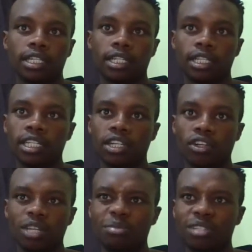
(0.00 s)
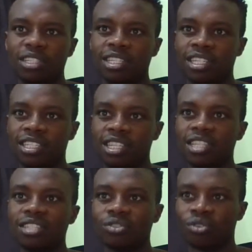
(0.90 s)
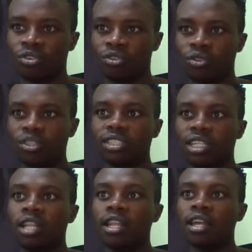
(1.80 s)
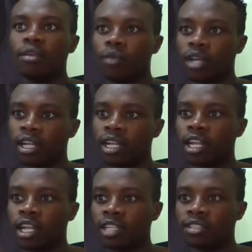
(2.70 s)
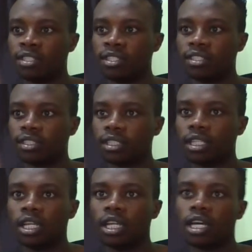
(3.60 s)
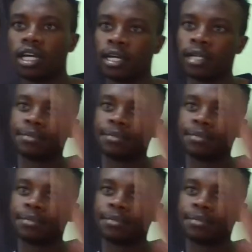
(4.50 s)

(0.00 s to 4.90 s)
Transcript: right now let me delete these old rules and then we can analyze uh,